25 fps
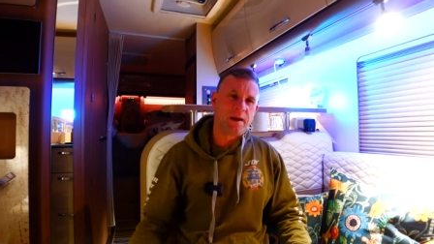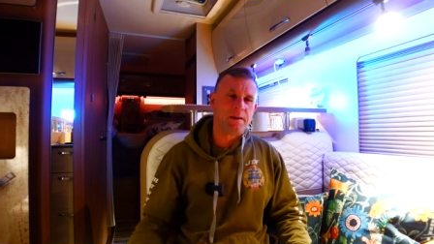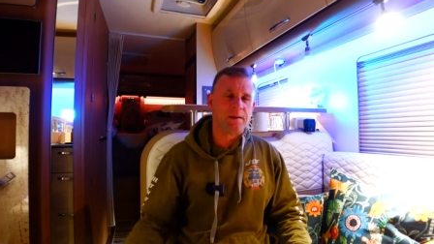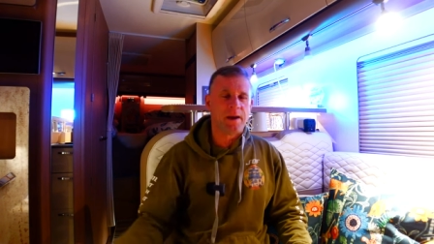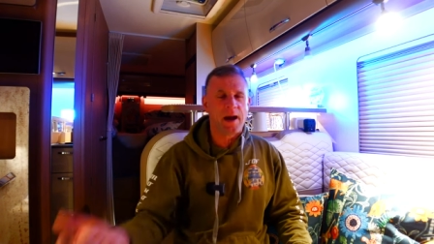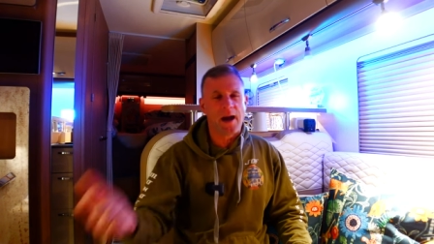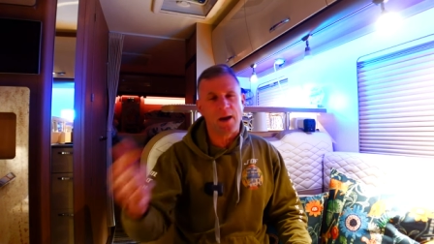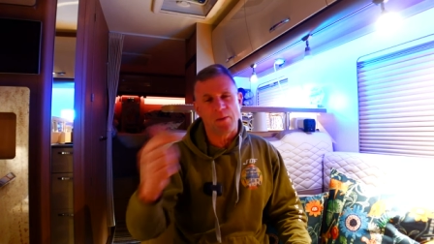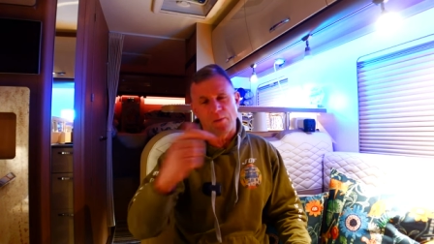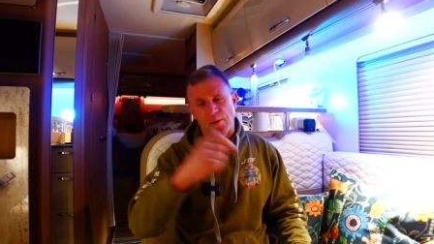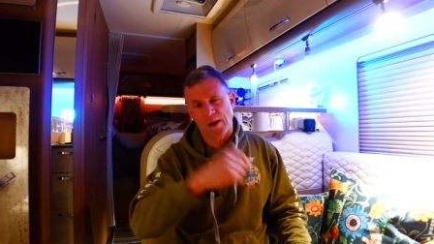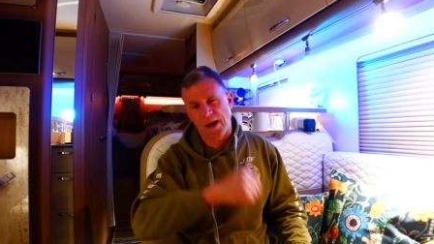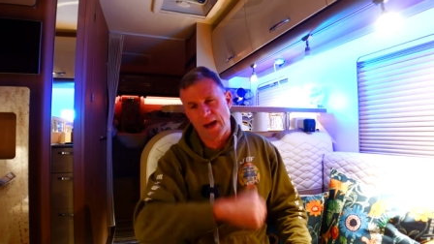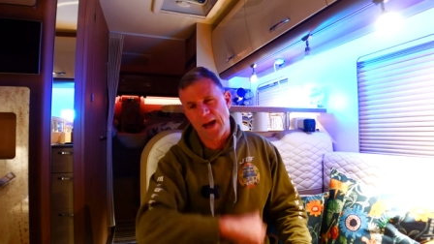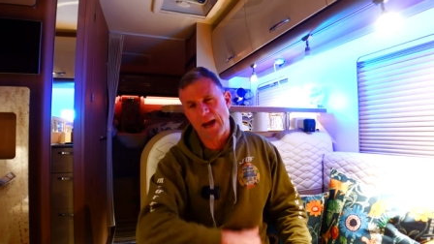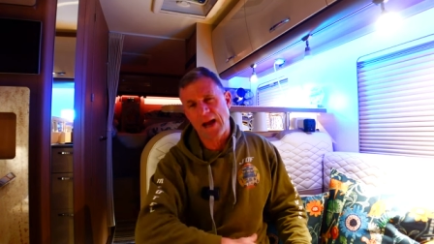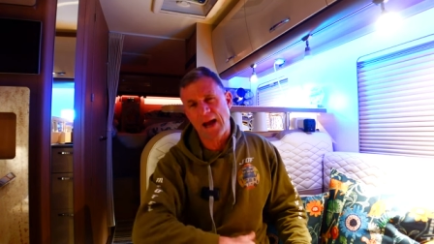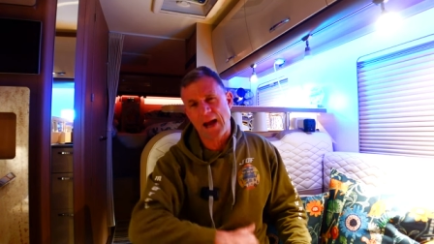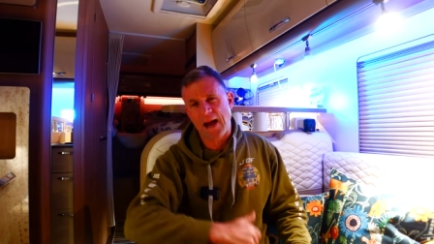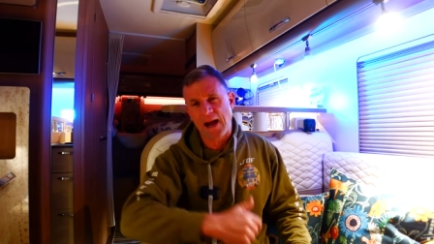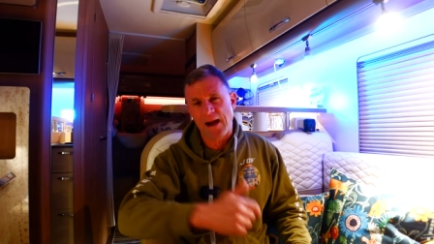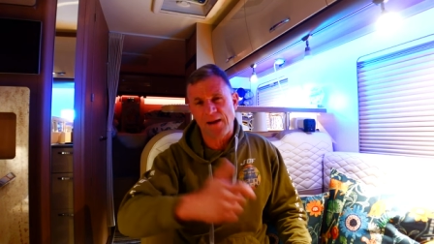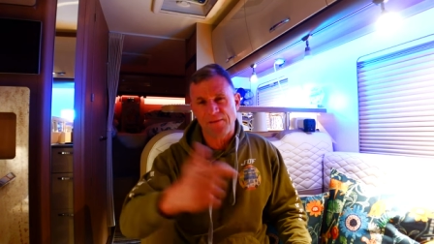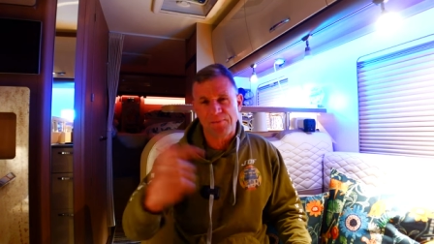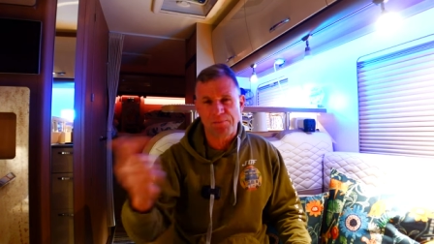hour and a
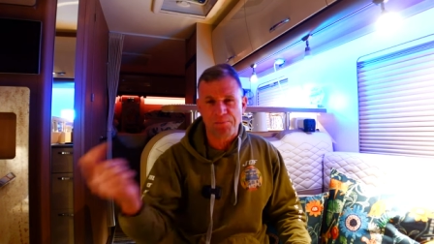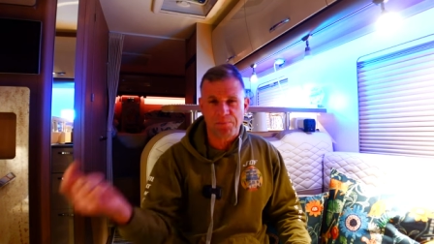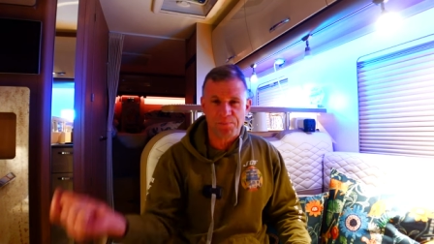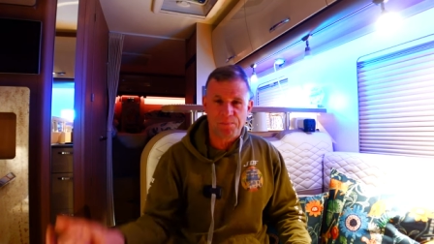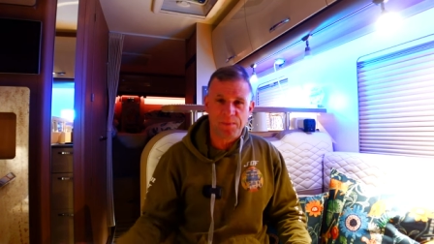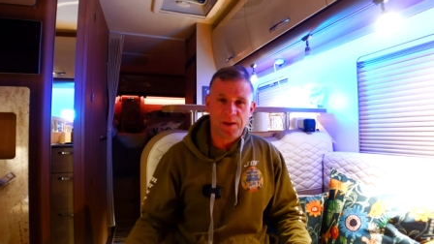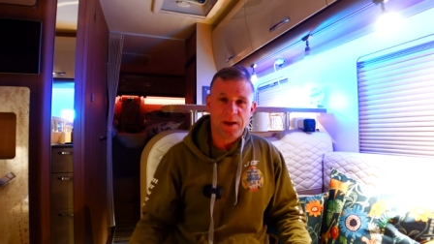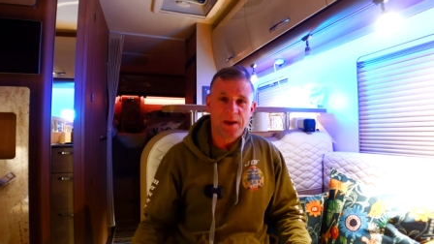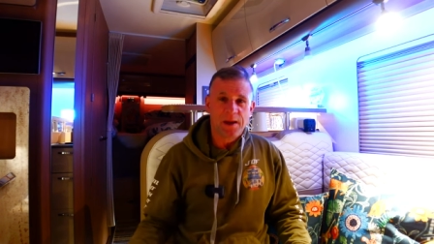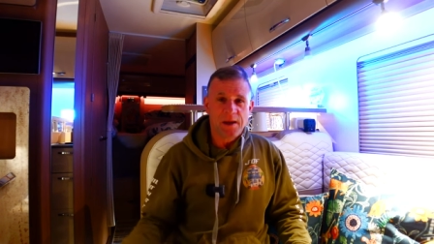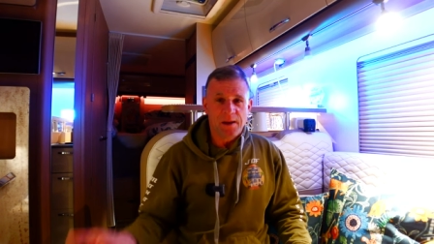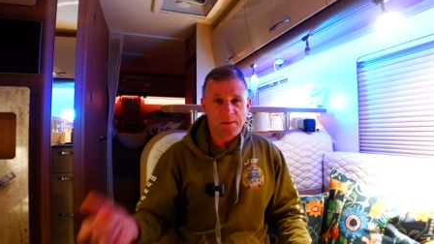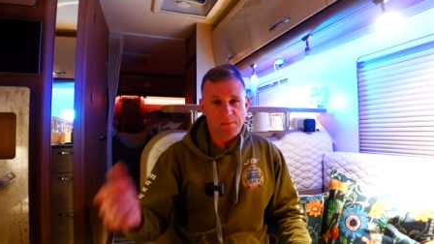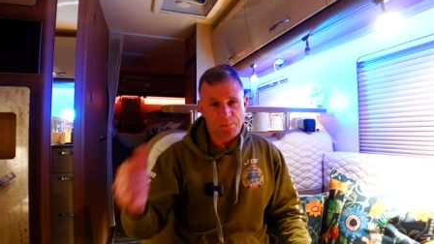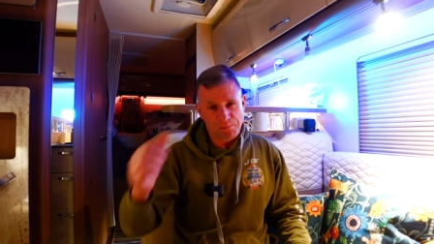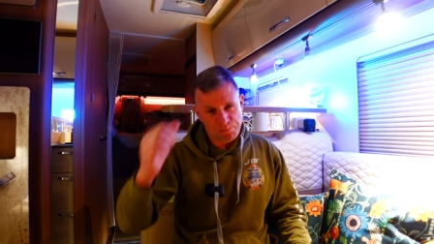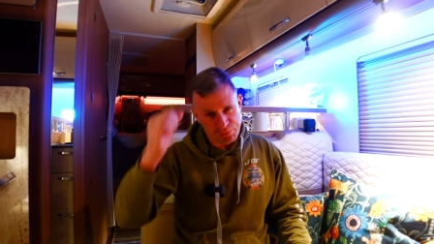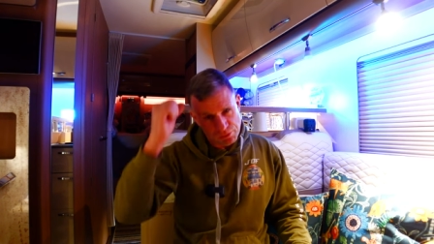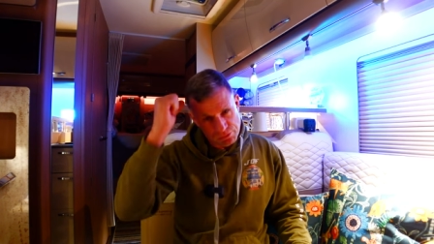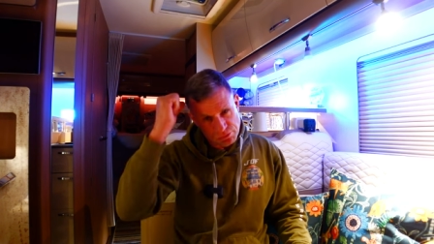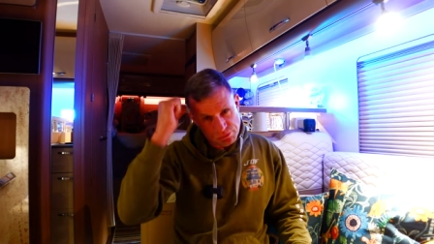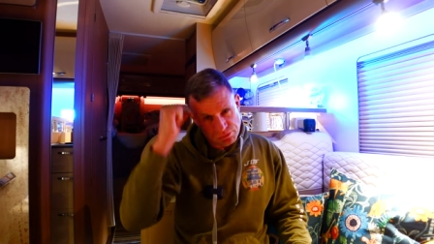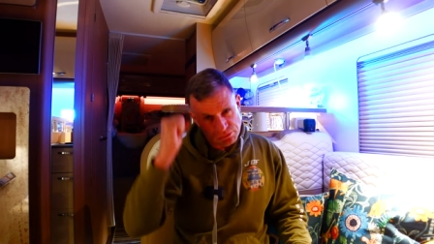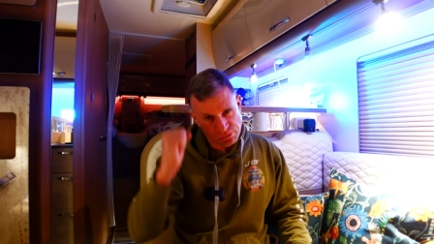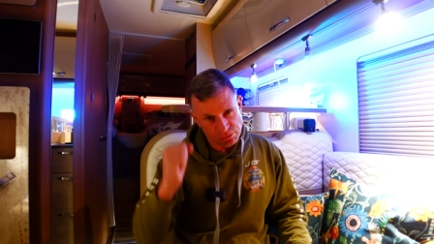half
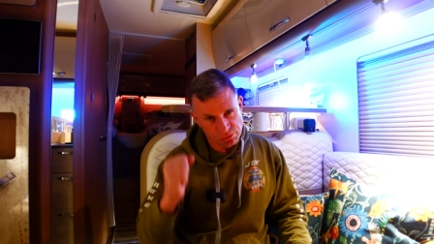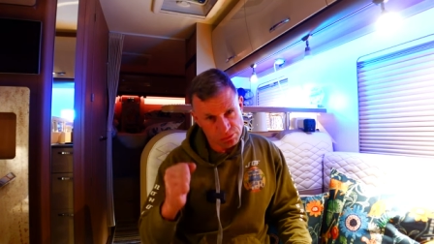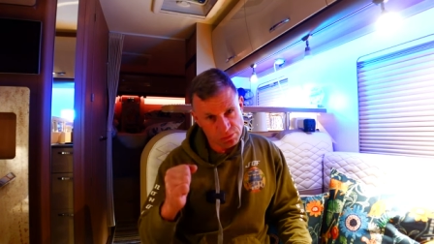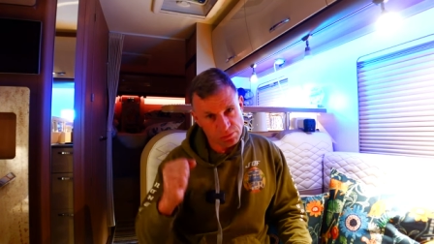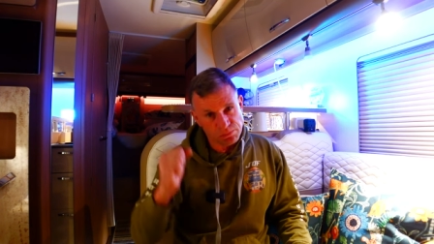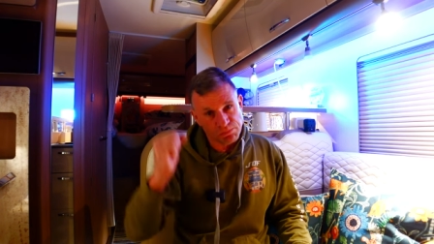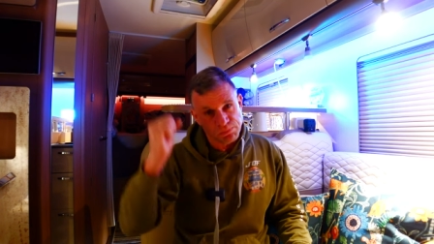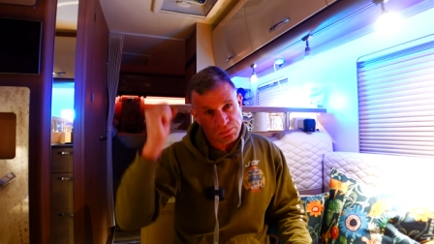brr,